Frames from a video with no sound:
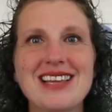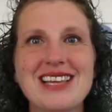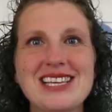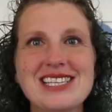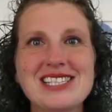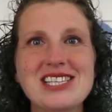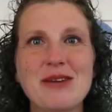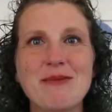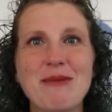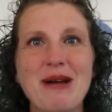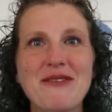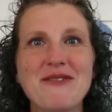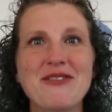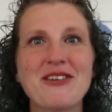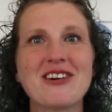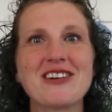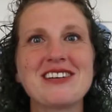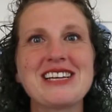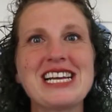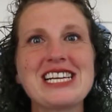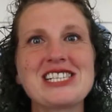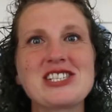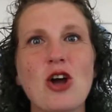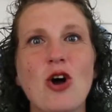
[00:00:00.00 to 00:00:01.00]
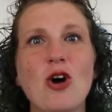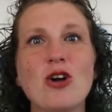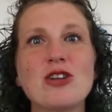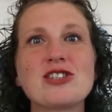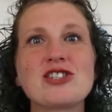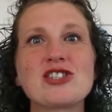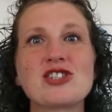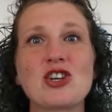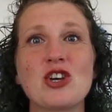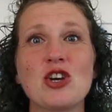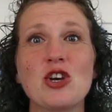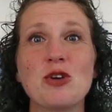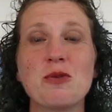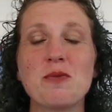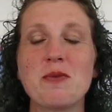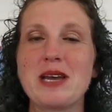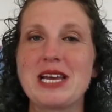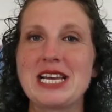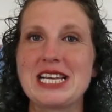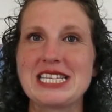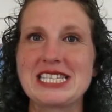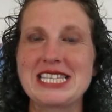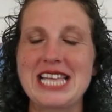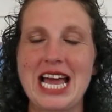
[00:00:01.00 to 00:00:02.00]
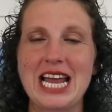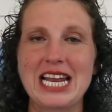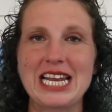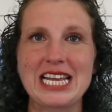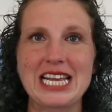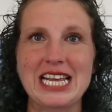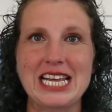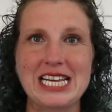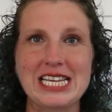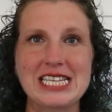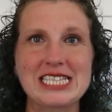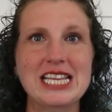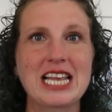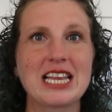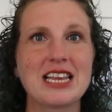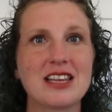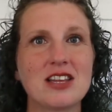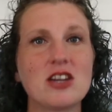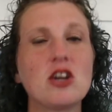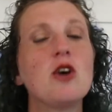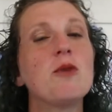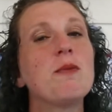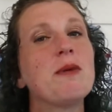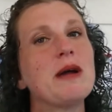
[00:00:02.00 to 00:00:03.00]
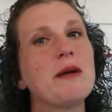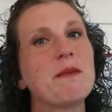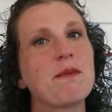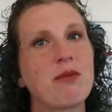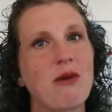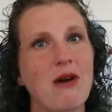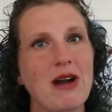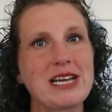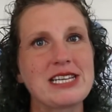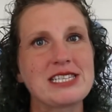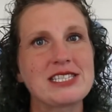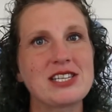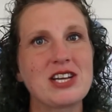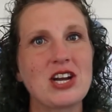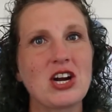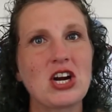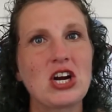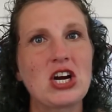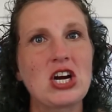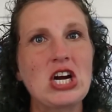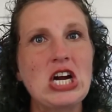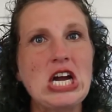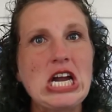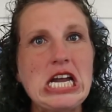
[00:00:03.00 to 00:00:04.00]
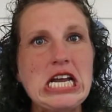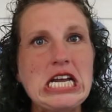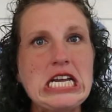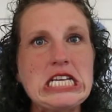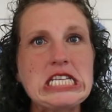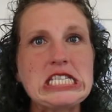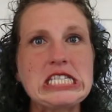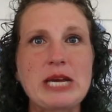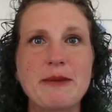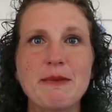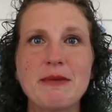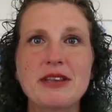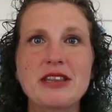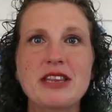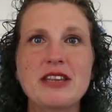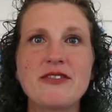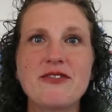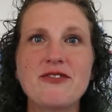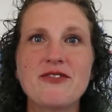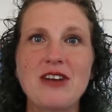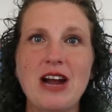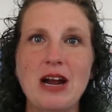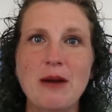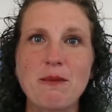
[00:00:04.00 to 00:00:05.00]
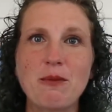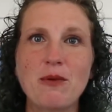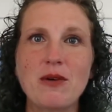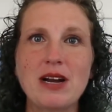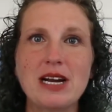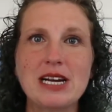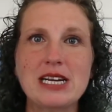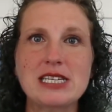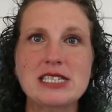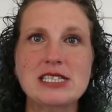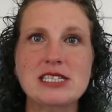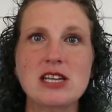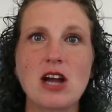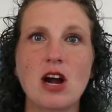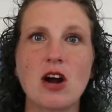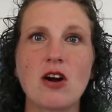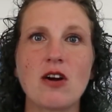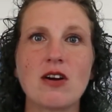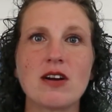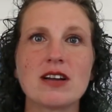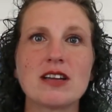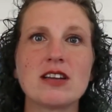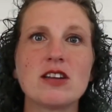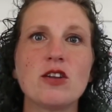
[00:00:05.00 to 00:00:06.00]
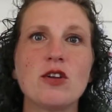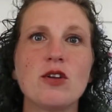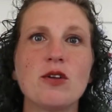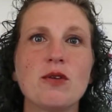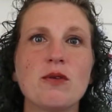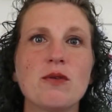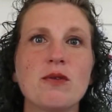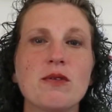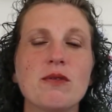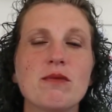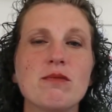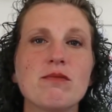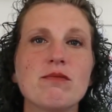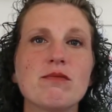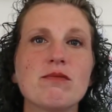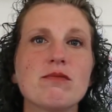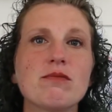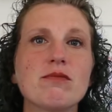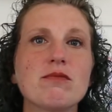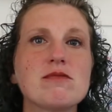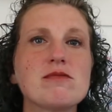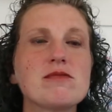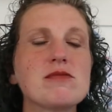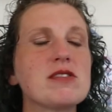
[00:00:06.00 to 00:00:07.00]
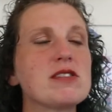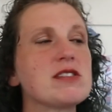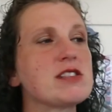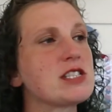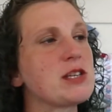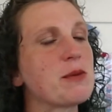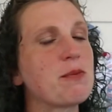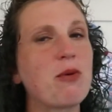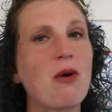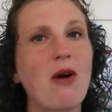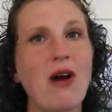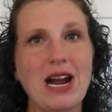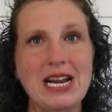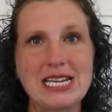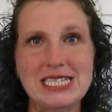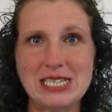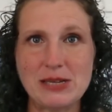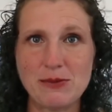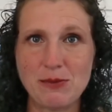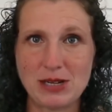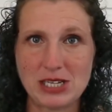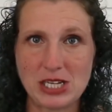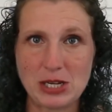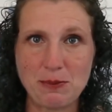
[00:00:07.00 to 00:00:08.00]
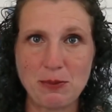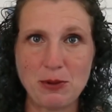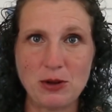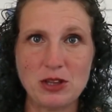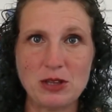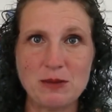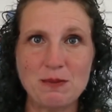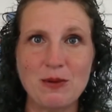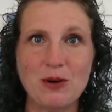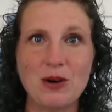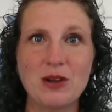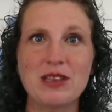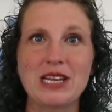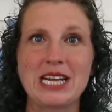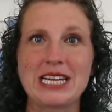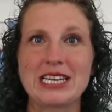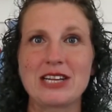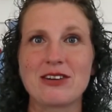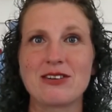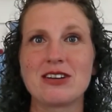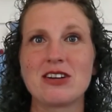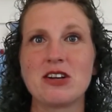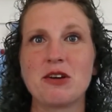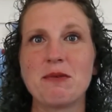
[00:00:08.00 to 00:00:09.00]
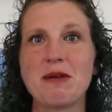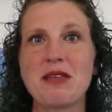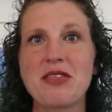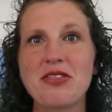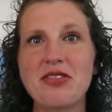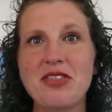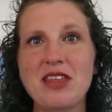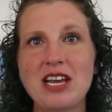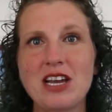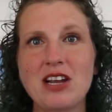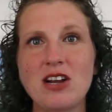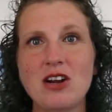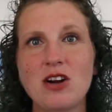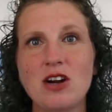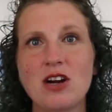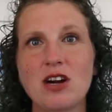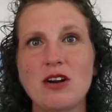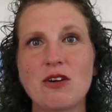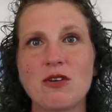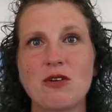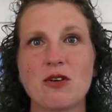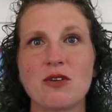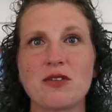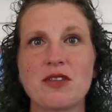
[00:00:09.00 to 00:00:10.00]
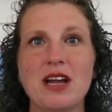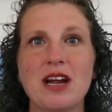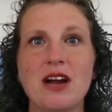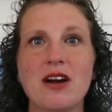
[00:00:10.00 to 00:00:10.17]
So my verdict on Scoop is that it is a little bit pricier. Some of the fabrics are a little surprising when you put them on, like they're a little bit thicker, or